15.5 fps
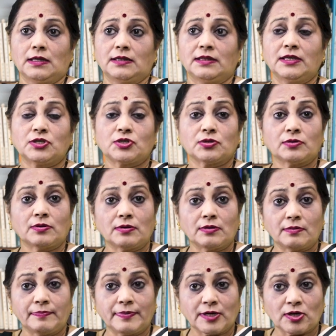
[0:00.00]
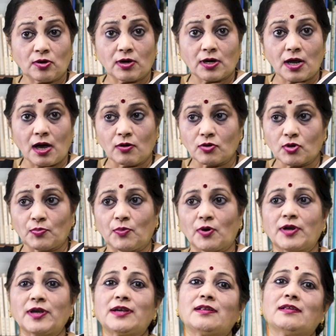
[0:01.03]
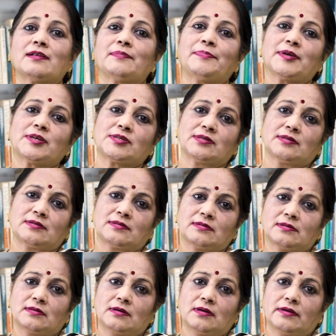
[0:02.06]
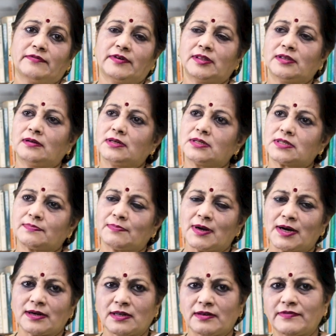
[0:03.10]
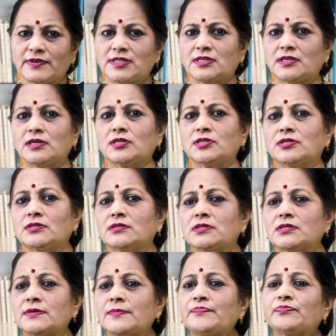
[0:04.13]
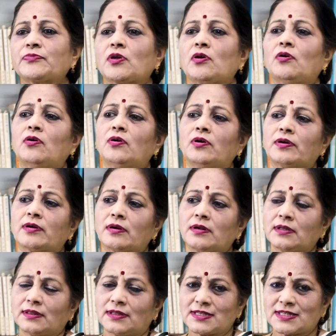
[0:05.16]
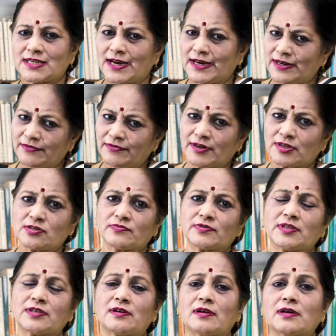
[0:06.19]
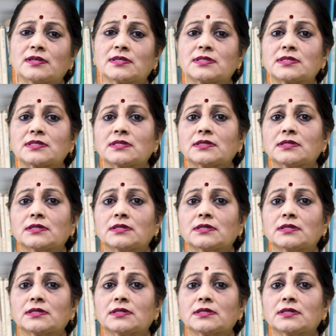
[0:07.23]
They should be taught how to monitor a patient, whether it's blood investigations or the side effects of the drugs,